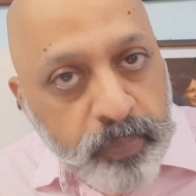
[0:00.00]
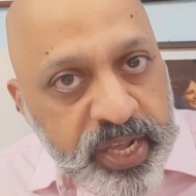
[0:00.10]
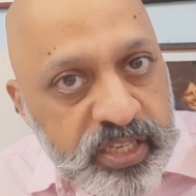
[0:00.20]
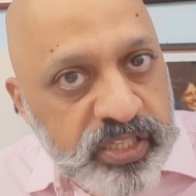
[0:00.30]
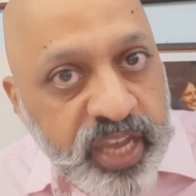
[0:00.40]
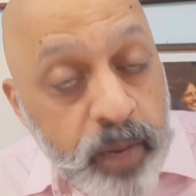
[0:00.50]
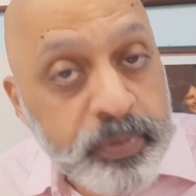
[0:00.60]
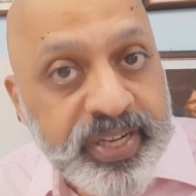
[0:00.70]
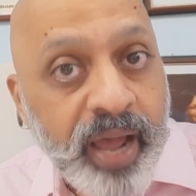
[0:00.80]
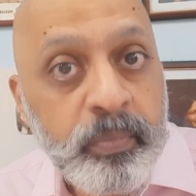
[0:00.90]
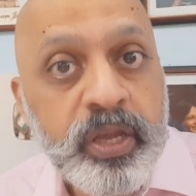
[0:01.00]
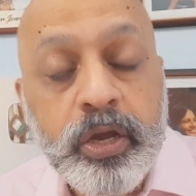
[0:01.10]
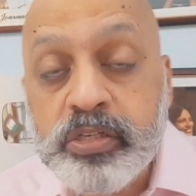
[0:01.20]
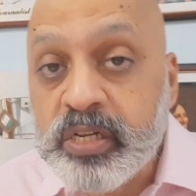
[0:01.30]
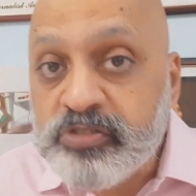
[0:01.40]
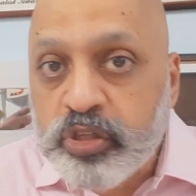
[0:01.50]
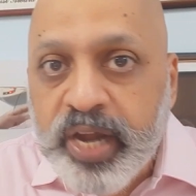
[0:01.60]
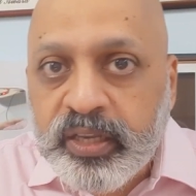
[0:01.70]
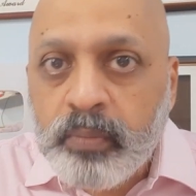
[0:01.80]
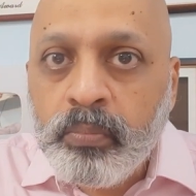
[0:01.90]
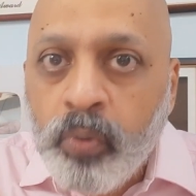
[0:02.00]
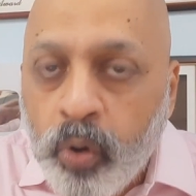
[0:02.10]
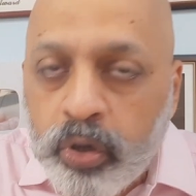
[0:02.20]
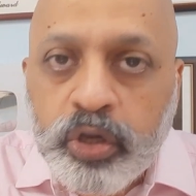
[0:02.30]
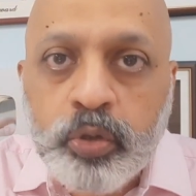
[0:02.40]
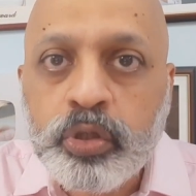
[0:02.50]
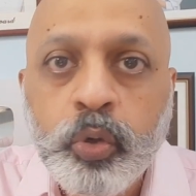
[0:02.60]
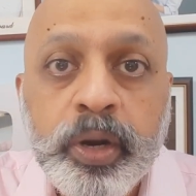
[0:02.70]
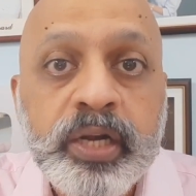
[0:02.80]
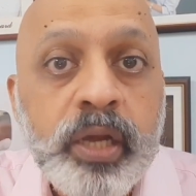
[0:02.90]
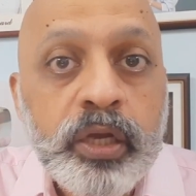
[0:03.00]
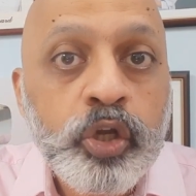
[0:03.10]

Please keep timing yourself so that the more you do it,